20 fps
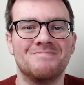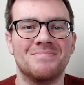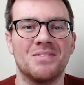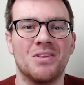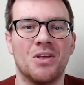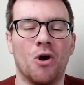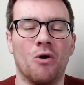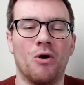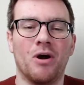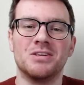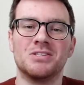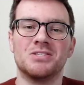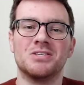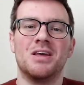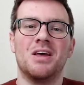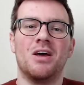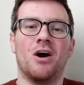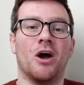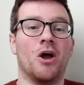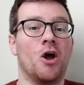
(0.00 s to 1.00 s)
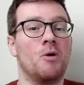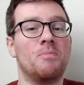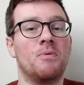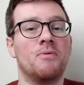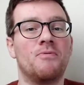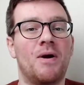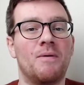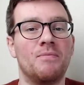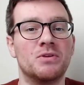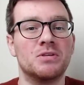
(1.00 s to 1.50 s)
Alright, I hope you
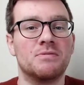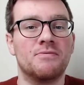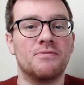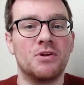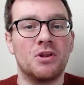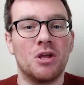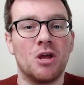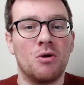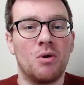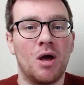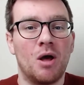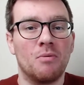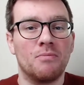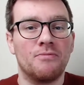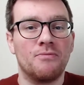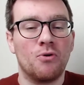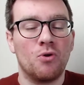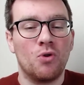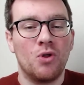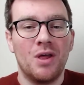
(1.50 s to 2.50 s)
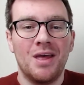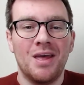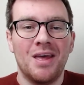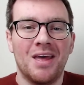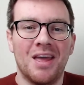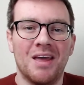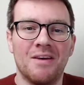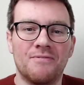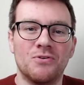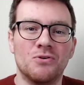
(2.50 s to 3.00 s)
found this video helpful.
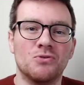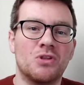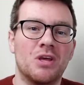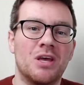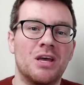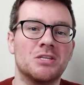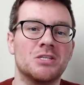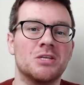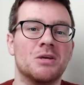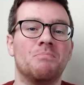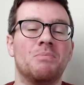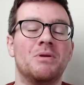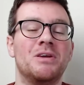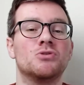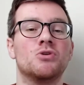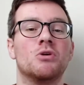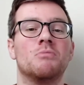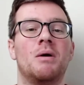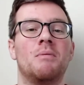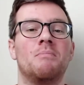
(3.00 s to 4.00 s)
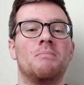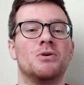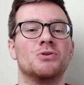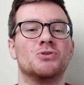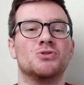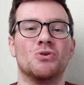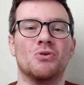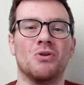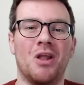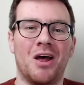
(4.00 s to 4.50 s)
If you did, please remember
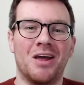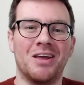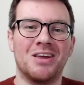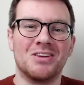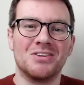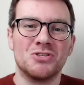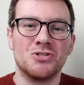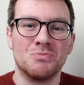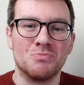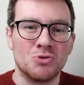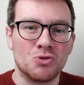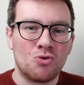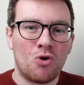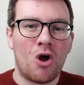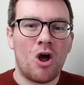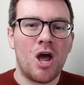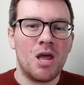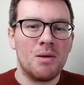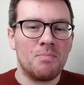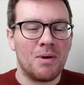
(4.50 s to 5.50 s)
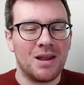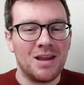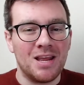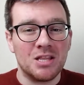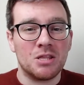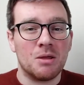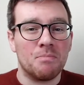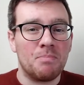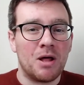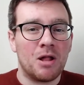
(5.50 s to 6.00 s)
to like, subscribe, and
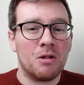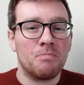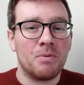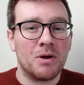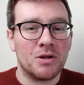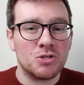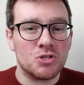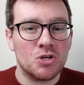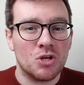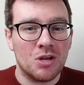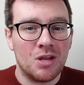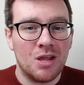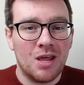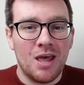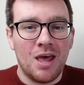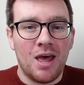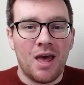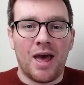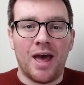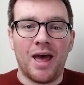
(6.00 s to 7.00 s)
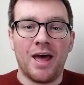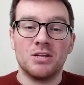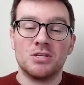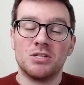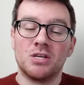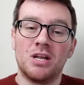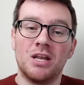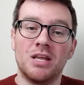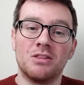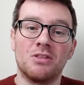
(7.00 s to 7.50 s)
hit the bell button, and
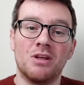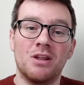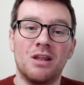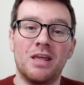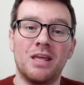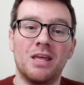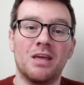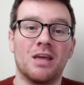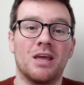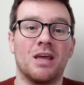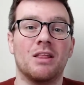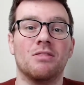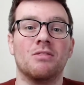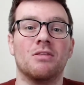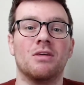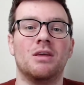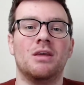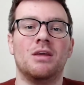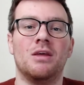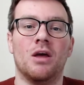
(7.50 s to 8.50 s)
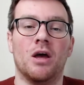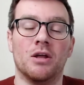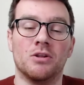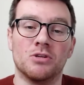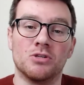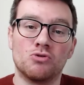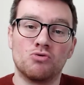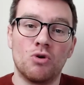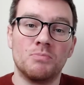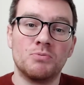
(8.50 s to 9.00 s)
click the link in the
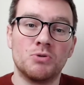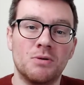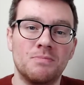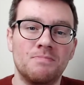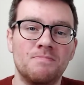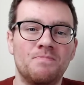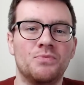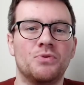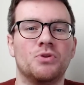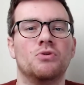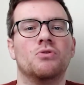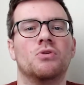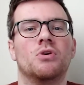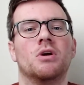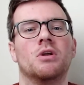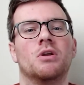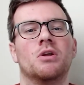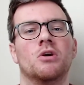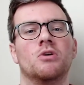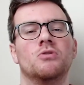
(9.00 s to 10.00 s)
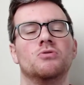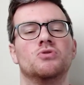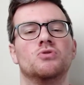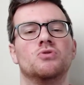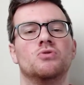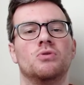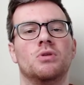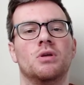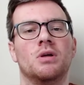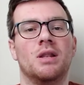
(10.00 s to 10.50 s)
description. You can go
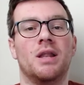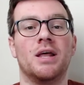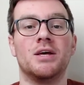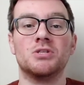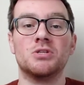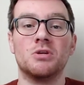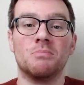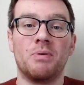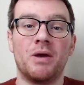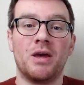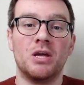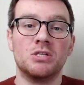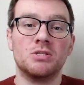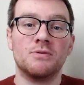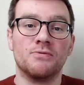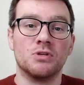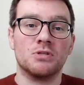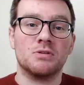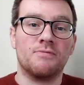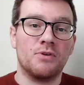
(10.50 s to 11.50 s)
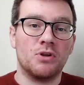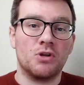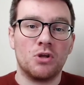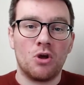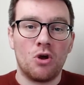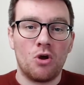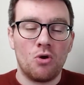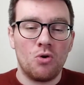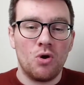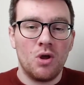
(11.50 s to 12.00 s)
to the lesson page for this video,